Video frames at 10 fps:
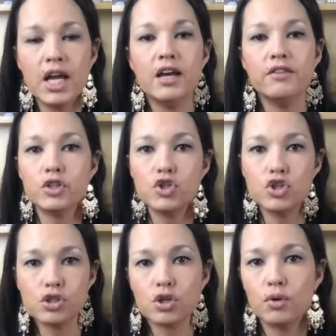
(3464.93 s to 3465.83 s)
if you're
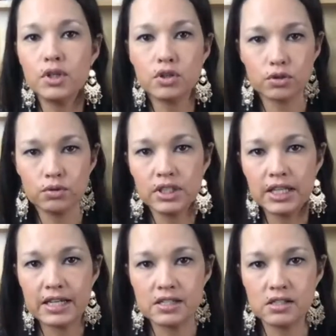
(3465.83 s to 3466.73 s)
just going through the
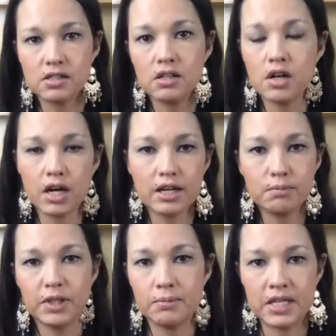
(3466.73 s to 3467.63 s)
lessons and not
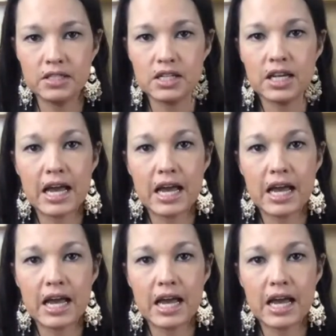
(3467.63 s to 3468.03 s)
implementing